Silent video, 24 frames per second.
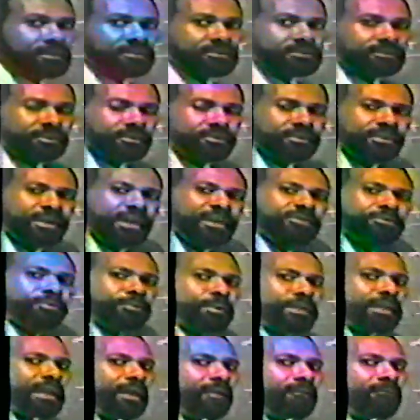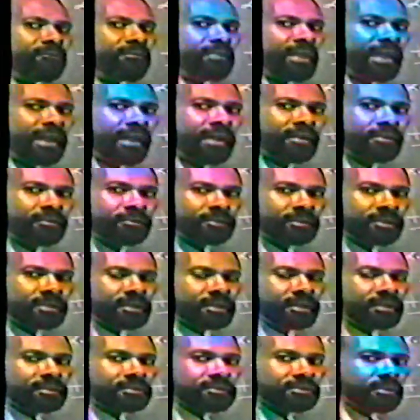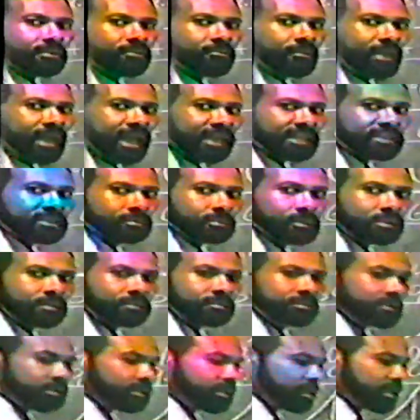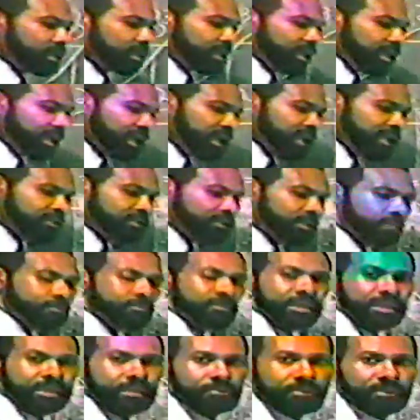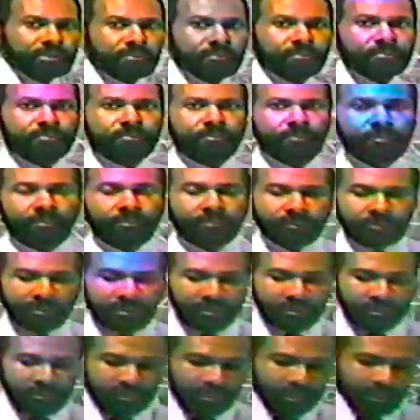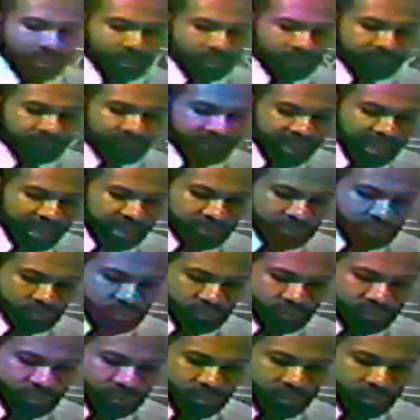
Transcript: So thus we have found the maximum and the minimum values.